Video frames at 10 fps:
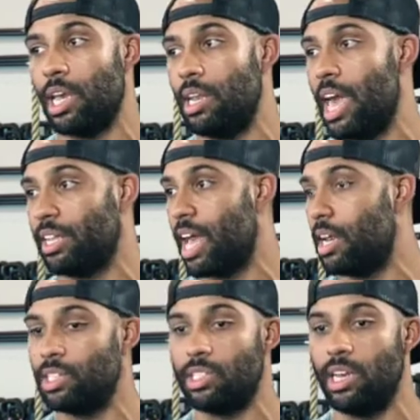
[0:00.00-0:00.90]
and like
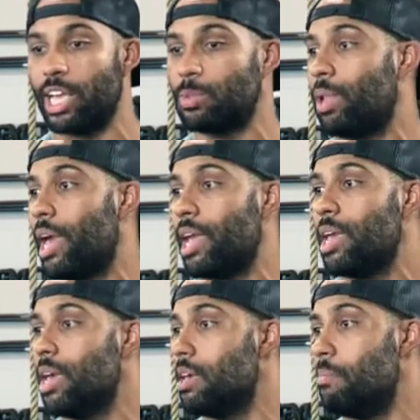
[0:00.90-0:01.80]
that just next play
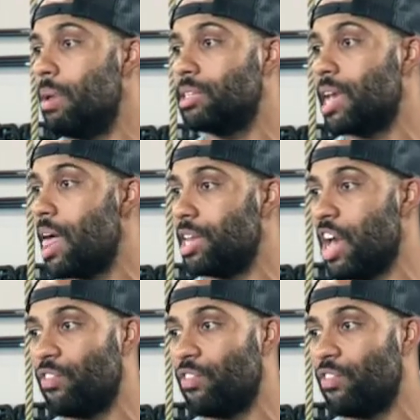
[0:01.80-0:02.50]
mentality.